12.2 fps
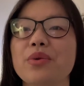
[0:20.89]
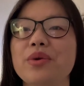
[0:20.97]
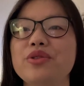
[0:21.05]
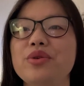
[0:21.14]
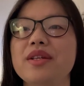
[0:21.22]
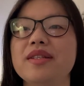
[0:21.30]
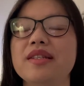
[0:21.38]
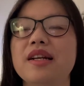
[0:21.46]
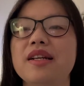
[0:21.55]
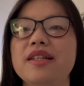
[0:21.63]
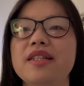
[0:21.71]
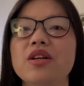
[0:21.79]
which is
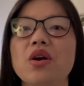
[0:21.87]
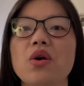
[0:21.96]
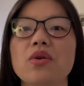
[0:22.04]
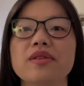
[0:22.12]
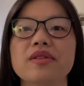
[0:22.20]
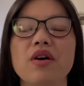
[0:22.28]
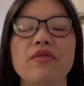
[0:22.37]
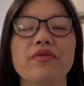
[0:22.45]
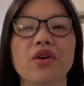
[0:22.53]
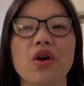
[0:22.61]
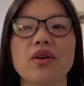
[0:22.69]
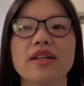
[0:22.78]
the leading cause
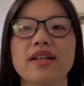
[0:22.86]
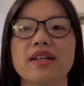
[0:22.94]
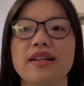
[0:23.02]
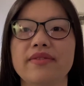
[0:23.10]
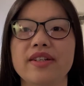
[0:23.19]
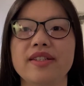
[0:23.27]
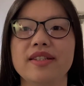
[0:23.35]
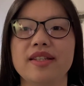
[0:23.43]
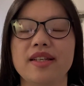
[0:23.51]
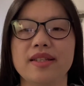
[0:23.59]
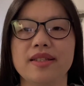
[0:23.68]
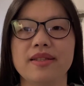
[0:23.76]
of chronic liver
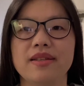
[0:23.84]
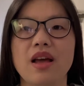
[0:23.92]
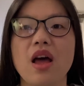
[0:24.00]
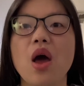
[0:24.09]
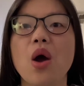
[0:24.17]
disease,